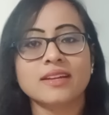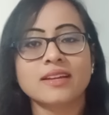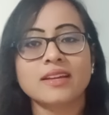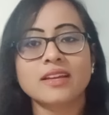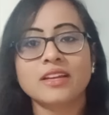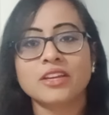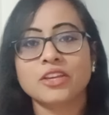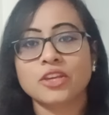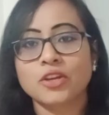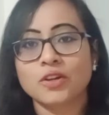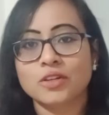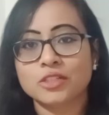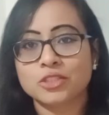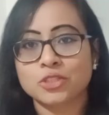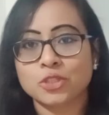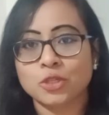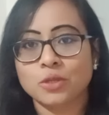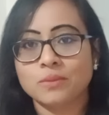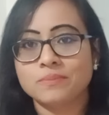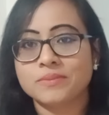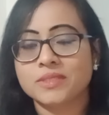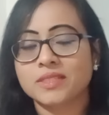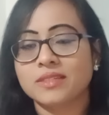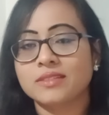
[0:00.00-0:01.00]
your
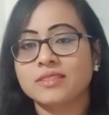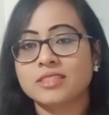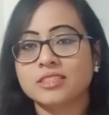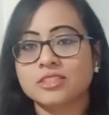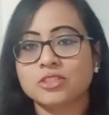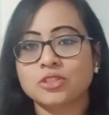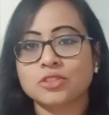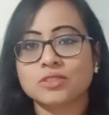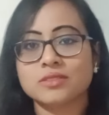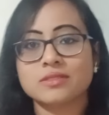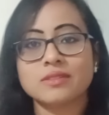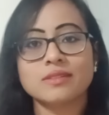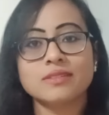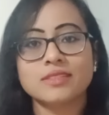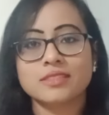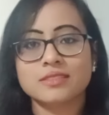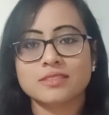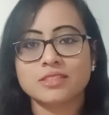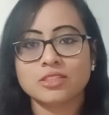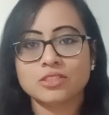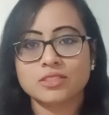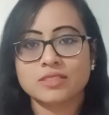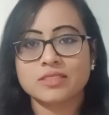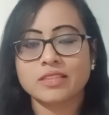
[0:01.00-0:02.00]
jobs.
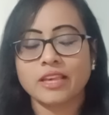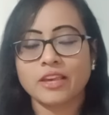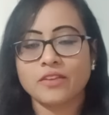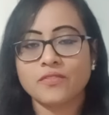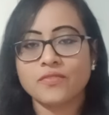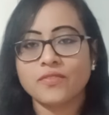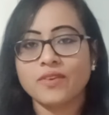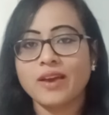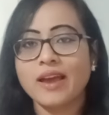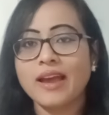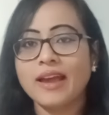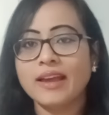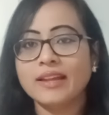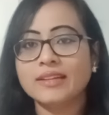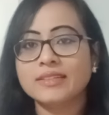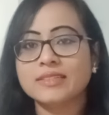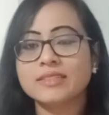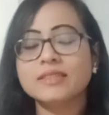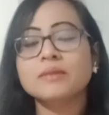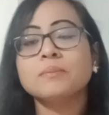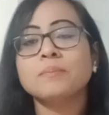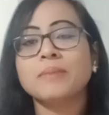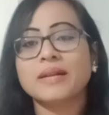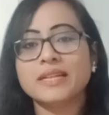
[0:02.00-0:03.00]
It's safe, and
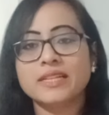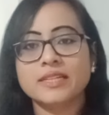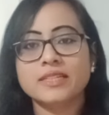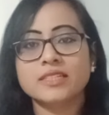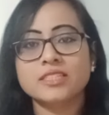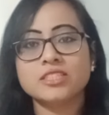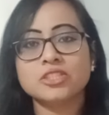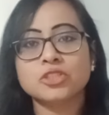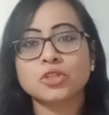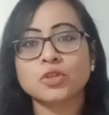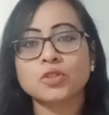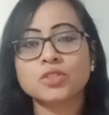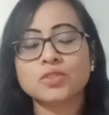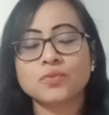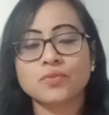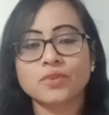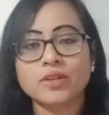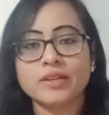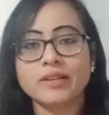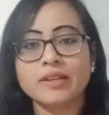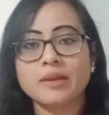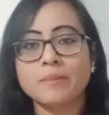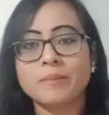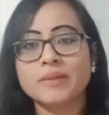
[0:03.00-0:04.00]
but it is useful
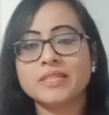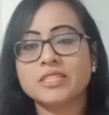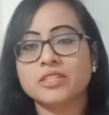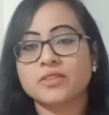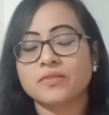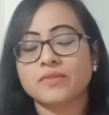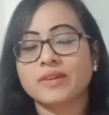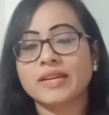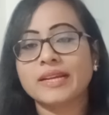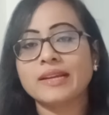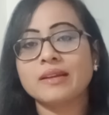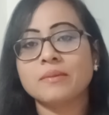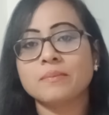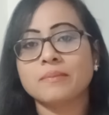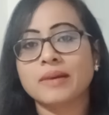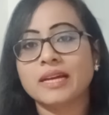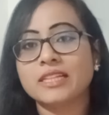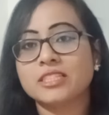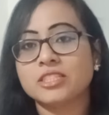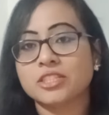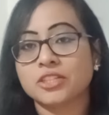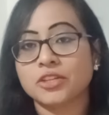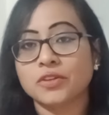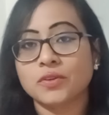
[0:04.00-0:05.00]
in a better way.
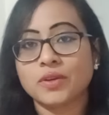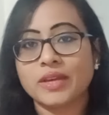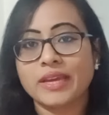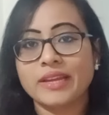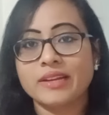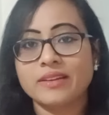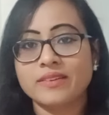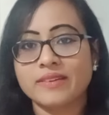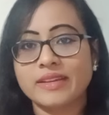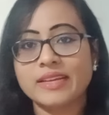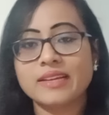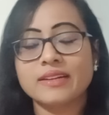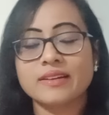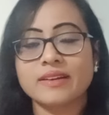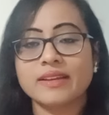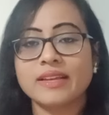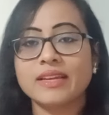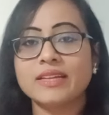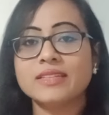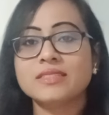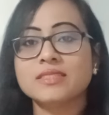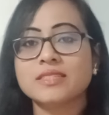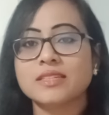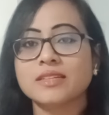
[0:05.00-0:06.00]
But you can
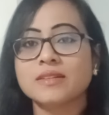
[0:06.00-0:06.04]
recreate